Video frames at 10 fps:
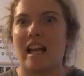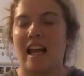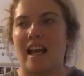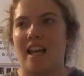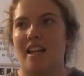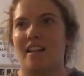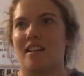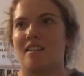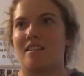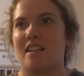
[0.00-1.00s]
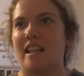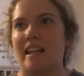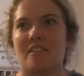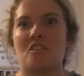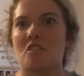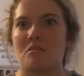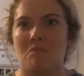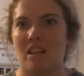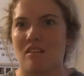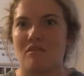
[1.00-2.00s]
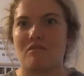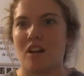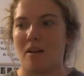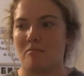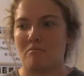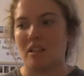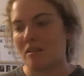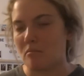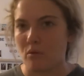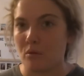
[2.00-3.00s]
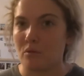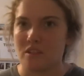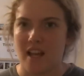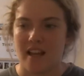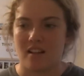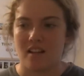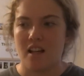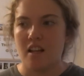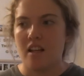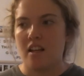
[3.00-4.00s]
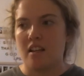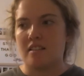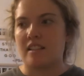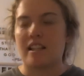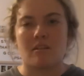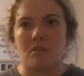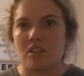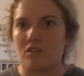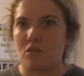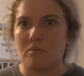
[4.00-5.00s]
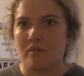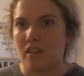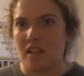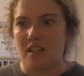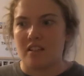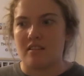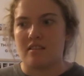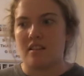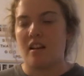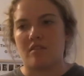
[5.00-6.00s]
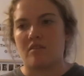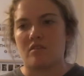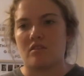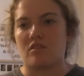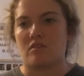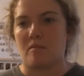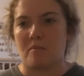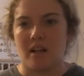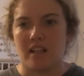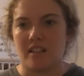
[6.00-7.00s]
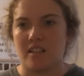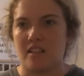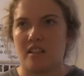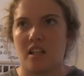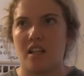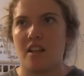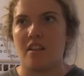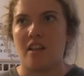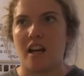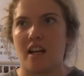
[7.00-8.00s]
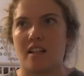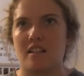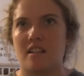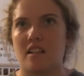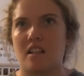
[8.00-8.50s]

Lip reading: and it hinders me from being bold and sitting with a group of kids. I was just reminded that